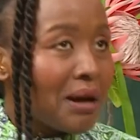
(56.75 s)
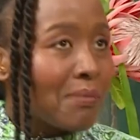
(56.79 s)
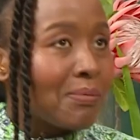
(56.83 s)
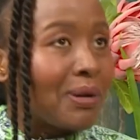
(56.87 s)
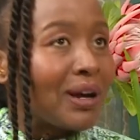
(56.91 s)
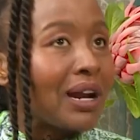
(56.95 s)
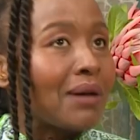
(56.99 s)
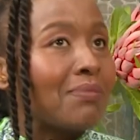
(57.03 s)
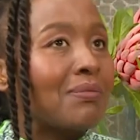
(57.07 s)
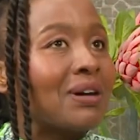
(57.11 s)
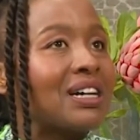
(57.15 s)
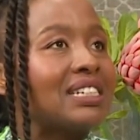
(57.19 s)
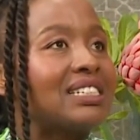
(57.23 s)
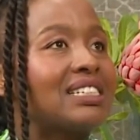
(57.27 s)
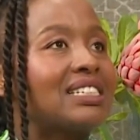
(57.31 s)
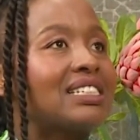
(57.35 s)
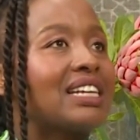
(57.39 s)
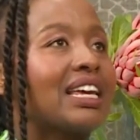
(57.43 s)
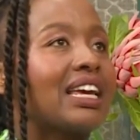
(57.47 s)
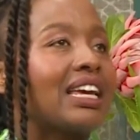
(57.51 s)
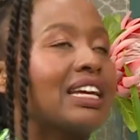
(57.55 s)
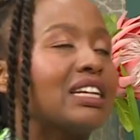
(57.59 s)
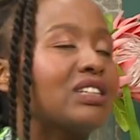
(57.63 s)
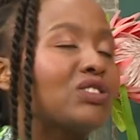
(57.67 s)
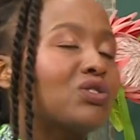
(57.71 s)
Yeah. But I must
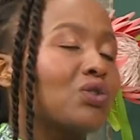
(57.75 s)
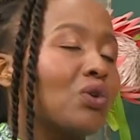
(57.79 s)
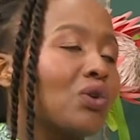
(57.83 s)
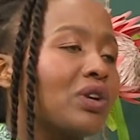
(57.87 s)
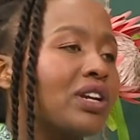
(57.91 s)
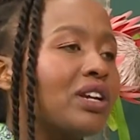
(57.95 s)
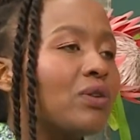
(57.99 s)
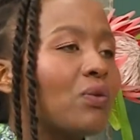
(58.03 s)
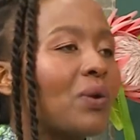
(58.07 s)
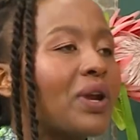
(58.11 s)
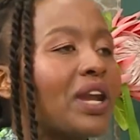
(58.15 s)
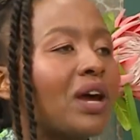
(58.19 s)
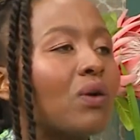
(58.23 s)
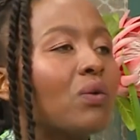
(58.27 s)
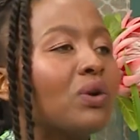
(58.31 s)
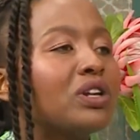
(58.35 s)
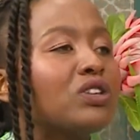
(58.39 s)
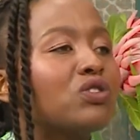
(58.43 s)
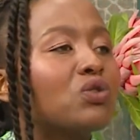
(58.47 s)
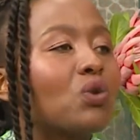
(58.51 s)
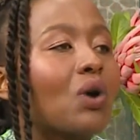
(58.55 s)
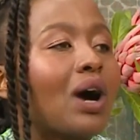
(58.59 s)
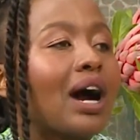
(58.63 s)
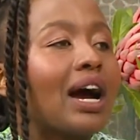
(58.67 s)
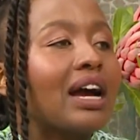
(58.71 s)
say, it's only when I
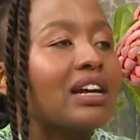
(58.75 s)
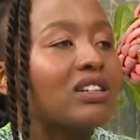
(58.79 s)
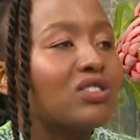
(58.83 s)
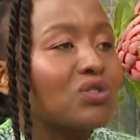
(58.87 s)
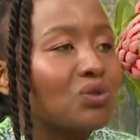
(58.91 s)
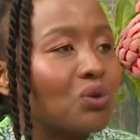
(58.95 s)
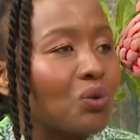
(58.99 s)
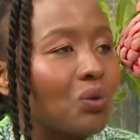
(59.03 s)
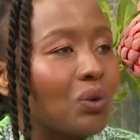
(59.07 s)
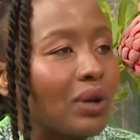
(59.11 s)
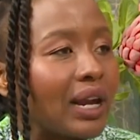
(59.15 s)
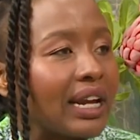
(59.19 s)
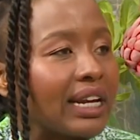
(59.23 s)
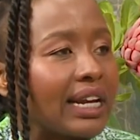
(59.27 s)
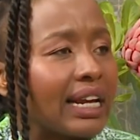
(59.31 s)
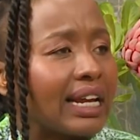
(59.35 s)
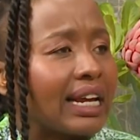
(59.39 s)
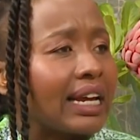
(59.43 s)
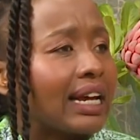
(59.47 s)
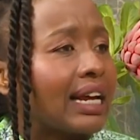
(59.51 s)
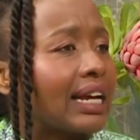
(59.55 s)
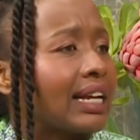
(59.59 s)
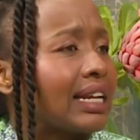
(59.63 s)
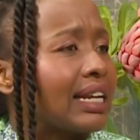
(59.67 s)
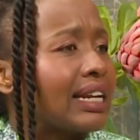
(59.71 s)
went to high school and I
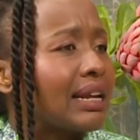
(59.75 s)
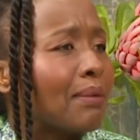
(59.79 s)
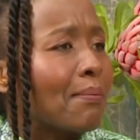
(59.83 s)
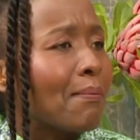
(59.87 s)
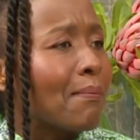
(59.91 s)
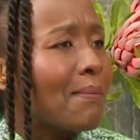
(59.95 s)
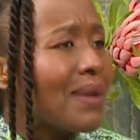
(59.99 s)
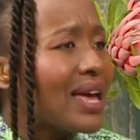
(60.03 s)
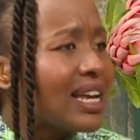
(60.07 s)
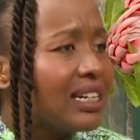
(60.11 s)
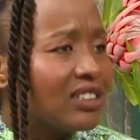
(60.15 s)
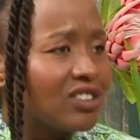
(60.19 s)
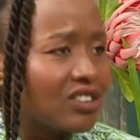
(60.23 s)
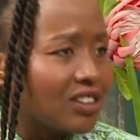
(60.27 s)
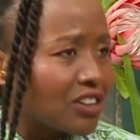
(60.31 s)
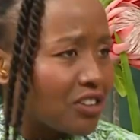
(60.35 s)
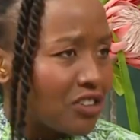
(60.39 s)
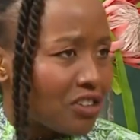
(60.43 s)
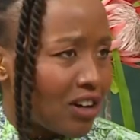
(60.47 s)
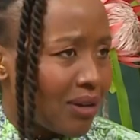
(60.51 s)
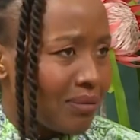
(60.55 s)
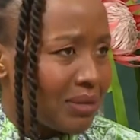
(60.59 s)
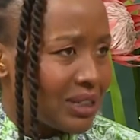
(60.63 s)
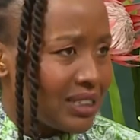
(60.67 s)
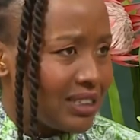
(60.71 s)
had an
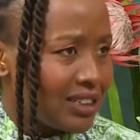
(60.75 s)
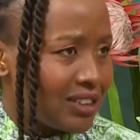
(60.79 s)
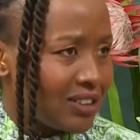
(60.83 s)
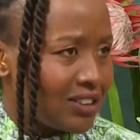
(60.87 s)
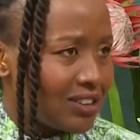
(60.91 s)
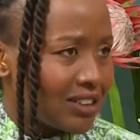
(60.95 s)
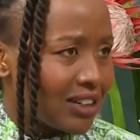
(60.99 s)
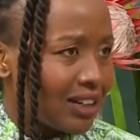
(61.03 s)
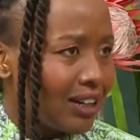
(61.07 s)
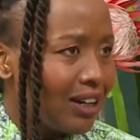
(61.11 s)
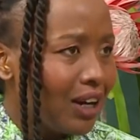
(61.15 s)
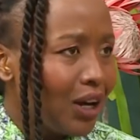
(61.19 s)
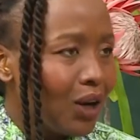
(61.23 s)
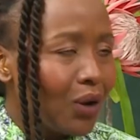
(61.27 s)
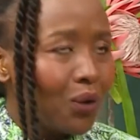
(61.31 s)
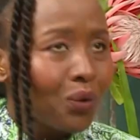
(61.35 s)
amazing drama teacher.